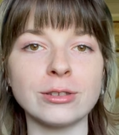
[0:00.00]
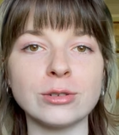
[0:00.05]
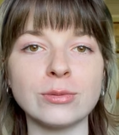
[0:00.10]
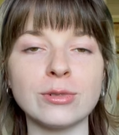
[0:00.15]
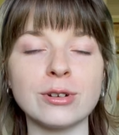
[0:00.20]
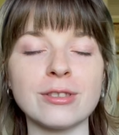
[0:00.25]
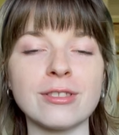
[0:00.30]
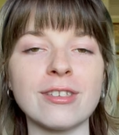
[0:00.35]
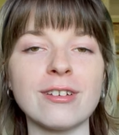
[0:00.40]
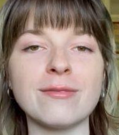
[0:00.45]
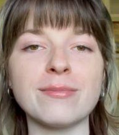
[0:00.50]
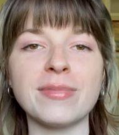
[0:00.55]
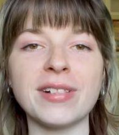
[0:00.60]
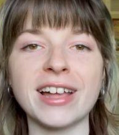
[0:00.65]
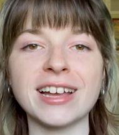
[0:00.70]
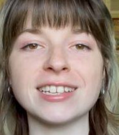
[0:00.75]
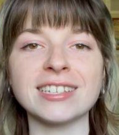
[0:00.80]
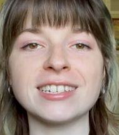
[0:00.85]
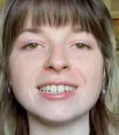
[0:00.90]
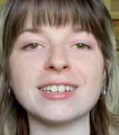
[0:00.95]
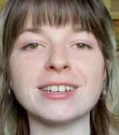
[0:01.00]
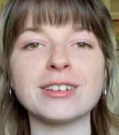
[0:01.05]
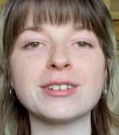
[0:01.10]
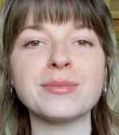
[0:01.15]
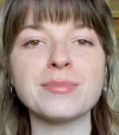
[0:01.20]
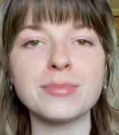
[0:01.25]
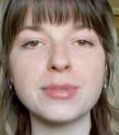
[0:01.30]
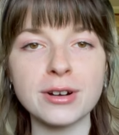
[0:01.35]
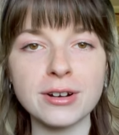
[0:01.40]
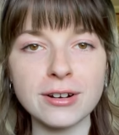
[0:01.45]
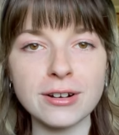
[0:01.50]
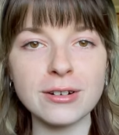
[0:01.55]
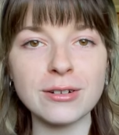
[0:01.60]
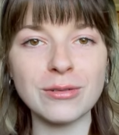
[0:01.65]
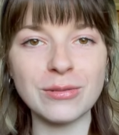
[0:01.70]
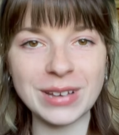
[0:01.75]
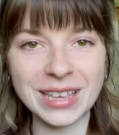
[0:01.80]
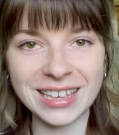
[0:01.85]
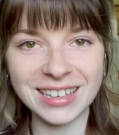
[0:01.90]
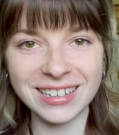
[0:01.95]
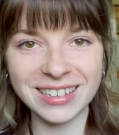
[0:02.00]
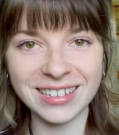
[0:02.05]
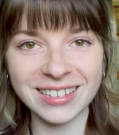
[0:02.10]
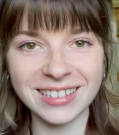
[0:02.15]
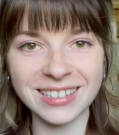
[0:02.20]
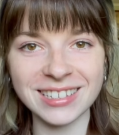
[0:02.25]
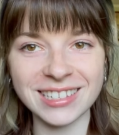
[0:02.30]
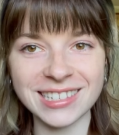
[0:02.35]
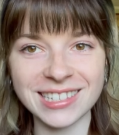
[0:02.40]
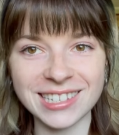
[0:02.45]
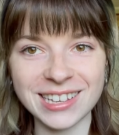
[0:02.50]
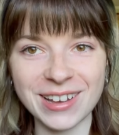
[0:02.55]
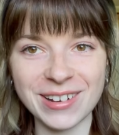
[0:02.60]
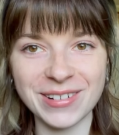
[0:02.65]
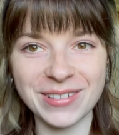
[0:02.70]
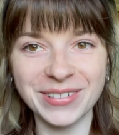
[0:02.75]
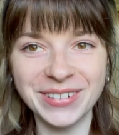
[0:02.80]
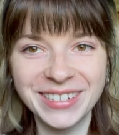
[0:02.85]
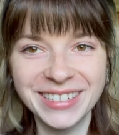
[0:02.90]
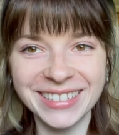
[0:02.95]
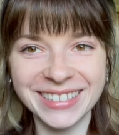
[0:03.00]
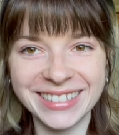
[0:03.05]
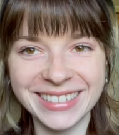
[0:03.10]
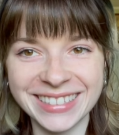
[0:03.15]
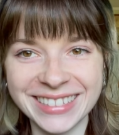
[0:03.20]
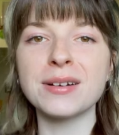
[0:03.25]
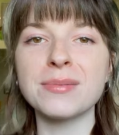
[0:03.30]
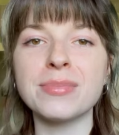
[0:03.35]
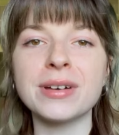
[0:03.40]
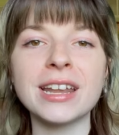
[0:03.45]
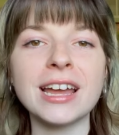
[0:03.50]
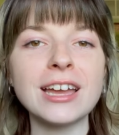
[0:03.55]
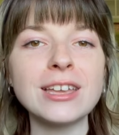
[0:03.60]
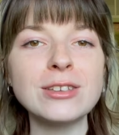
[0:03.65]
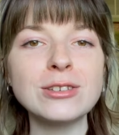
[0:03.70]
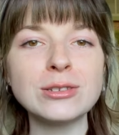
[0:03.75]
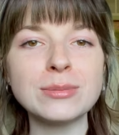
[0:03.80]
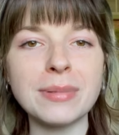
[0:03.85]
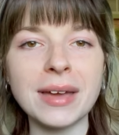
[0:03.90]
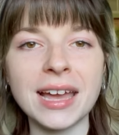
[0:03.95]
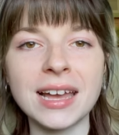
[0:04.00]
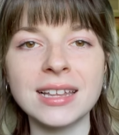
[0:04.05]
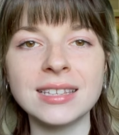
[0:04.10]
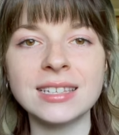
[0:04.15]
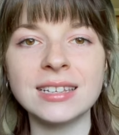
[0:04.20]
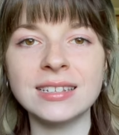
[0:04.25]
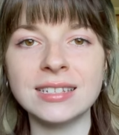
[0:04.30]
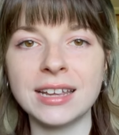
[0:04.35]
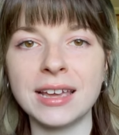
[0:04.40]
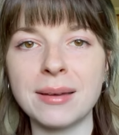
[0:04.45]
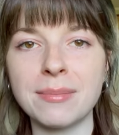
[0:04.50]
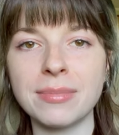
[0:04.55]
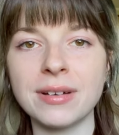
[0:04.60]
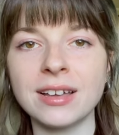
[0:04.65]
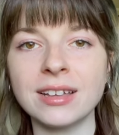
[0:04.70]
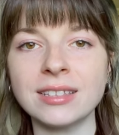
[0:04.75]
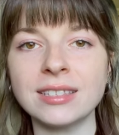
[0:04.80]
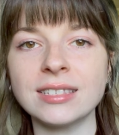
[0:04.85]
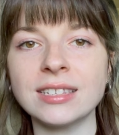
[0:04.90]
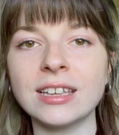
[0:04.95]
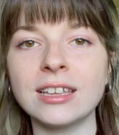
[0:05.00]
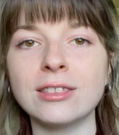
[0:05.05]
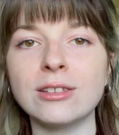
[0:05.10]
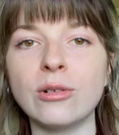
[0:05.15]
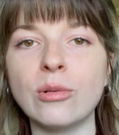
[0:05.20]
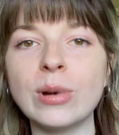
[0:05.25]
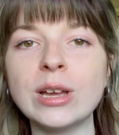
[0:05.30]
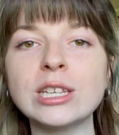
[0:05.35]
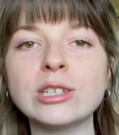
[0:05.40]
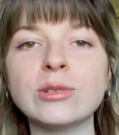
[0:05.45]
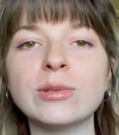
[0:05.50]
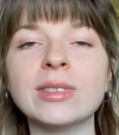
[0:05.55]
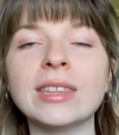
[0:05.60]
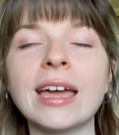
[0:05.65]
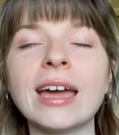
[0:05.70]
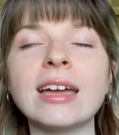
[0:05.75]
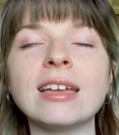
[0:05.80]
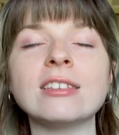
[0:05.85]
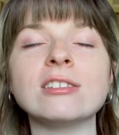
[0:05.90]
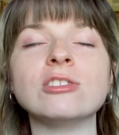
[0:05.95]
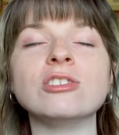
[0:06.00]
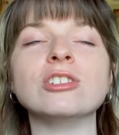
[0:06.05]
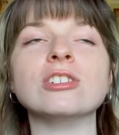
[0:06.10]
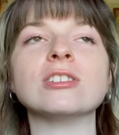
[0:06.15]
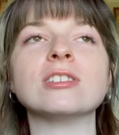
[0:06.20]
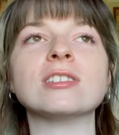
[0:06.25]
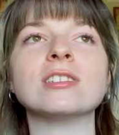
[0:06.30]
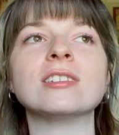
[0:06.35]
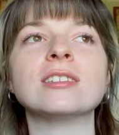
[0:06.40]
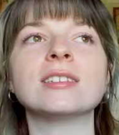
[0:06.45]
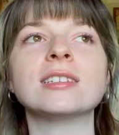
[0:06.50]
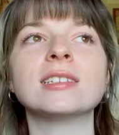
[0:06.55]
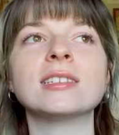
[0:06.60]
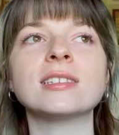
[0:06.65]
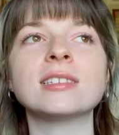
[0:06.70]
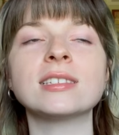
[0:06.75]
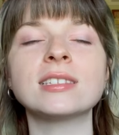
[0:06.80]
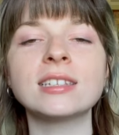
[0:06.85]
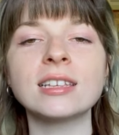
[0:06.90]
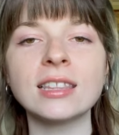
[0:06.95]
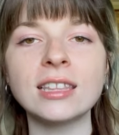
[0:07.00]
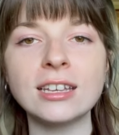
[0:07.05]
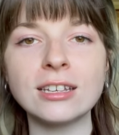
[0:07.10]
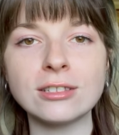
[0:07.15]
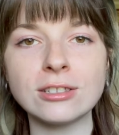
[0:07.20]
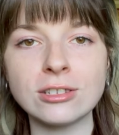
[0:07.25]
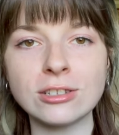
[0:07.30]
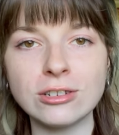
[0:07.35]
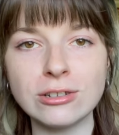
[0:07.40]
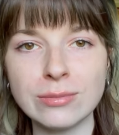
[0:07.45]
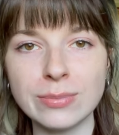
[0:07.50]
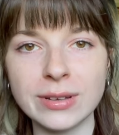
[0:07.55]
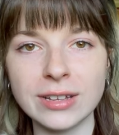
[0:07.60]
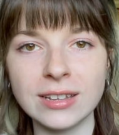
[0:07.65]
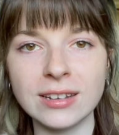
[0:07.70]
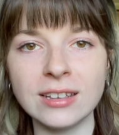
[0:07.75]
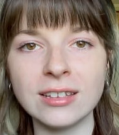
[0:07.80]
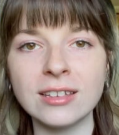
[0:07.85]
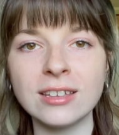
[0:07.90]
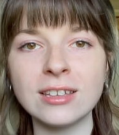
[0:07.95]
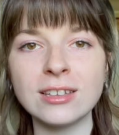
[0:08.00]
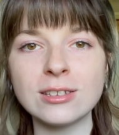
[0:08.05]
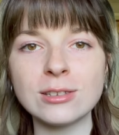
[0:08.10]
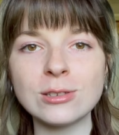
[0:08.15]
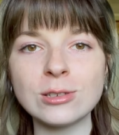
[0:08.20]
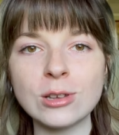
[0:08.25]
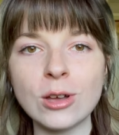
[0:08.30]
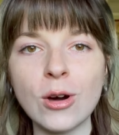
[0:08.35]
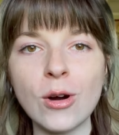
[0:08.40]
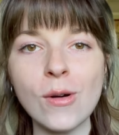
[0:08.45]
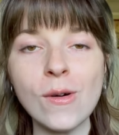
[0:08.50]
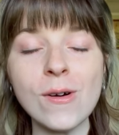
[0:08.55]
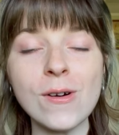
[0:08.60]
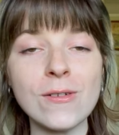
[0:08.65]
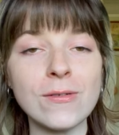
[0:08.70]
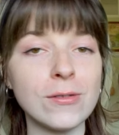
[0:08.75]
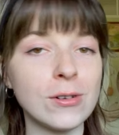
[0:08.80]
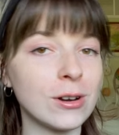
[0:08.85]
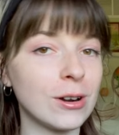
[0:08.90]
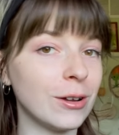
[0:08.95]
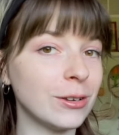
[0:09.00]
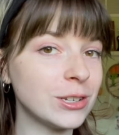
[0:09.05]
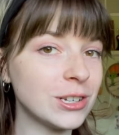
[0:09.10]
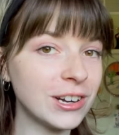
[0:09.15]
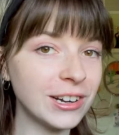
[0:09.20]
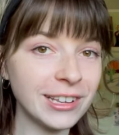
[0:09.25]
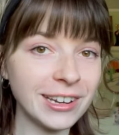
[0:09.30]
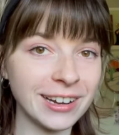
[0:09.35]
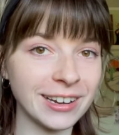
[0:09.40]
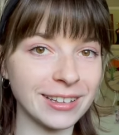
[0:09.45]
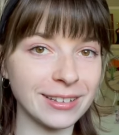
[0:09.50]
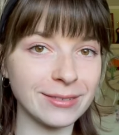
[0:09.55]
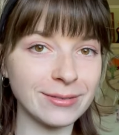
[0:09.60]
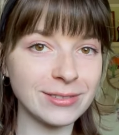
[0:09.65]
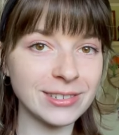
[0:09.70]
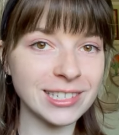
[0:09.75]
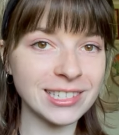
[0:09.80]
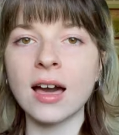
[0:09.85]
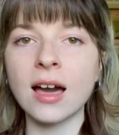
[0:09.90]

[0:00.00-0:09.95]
worth of plastic per week. So, but I use pads and tampons and the waste with that is just silly and stupid. So for alternatives,